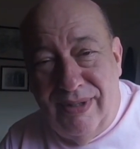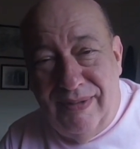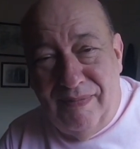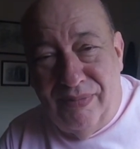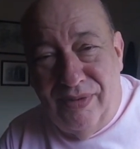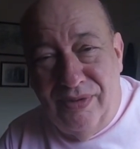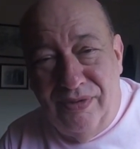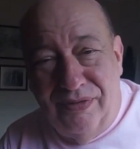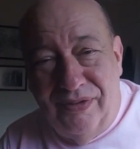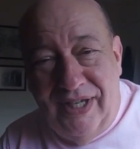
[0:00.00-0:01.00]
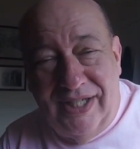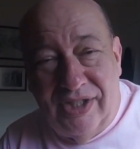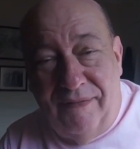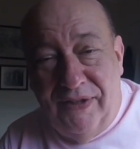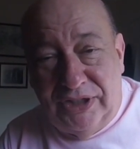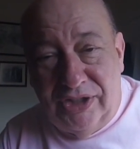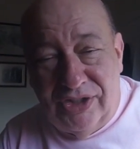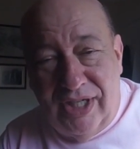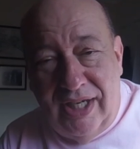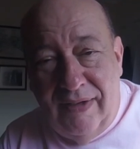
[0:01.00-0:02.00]
improve its
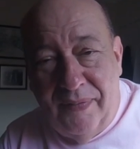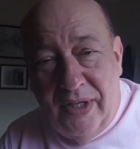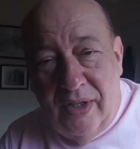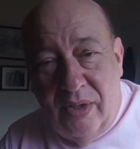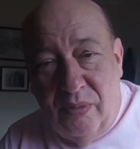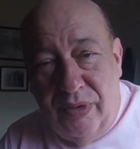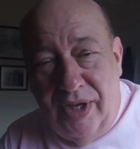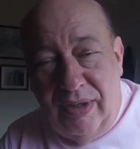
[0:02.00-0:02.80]
efficiency with